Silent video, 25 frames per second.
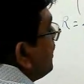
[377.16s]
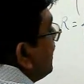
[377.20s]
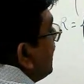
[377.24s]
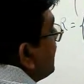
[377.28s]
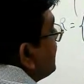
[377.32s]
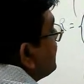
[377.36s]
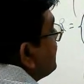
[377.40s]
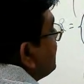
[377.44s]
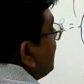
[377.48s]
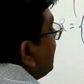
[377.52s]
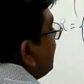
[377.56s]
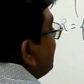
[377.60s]
we
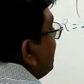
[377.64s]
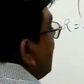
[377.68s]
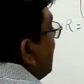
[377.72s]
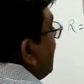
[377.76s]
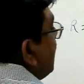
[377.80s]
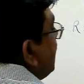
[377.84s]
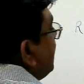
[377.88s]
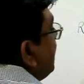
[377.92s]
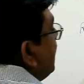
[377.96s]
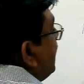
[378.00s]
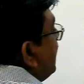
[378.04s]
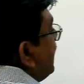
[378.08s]
can say
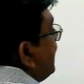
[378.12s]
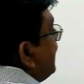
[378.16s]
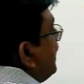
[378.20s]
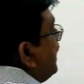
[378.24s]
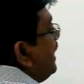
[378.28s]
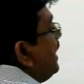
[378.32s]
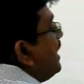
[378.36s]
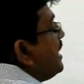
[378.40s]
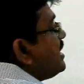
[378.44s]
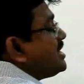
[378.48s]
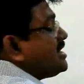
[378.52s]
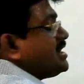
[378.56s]
that
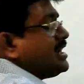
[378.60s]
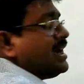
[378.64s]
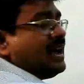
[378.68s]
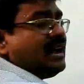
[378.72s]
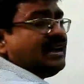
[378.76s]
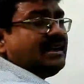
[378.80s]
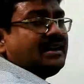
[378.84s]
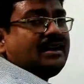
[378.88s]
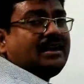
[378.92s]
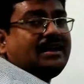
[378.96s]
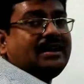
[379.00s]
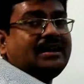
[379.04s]

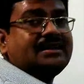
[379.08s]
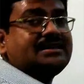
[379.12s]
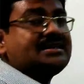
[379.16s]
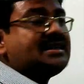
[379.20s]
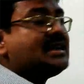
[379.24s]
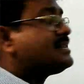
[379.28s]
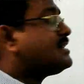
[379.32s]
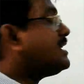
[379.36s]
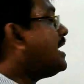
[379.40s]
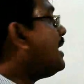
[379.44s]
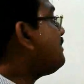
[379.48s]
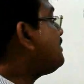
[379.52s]
relation is
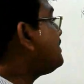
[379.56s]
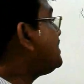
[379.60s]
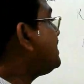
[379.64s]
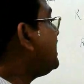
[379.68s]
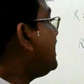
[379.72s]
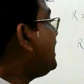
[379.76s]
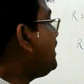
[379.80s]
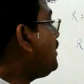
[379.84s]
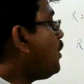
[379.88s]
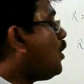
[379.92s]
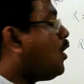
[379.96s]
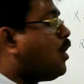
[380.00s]
a
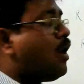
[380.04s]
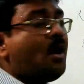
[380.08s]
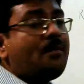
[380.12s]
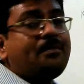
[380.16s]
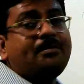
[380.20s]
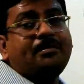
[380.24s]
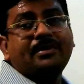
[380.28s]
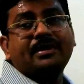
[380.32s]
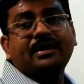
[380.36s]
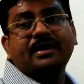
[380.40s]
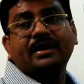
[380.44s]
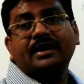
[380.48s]
subset
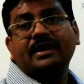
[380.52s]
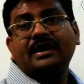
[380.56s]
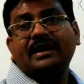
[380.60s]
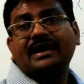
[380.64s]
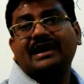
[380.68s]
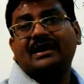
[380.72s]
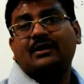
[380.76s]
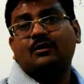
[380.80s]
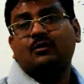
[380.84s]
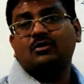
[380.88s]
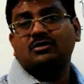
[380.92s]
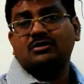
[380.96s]
of
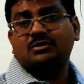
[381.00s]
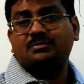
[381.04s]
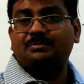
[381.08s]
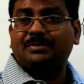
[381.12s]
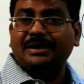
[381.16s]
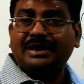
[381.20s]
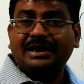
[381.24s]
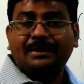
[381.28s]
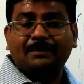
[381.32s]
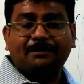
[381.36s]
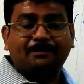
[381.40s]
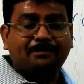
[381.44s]
A cross
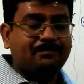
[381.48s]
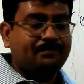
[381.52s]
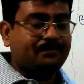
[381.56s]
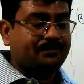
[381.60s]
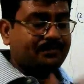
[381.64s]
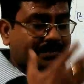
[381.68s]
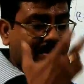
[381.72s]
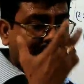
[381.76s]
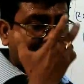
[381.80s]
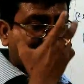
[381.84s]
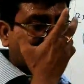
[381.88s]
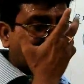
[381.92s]
B.
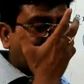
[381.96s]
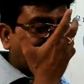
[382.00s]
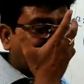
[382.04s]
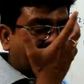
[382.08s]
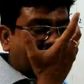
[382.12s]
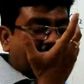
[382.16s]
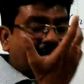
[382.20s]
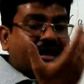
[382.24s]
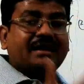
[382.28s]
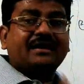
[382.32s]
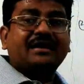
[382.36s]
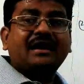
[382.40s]

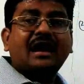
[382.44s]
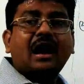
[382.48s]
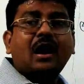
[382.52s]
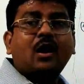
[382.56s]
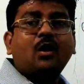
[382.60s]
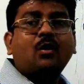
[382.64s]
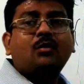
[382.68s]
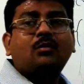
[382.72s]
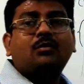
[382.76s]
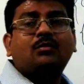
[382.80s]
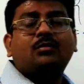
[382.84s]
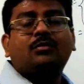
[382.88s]

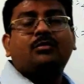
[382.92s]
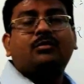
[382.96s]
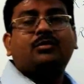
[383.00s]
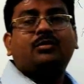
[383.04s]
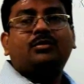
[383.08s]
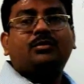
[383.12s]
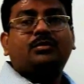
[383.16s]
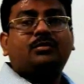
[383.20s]
Now,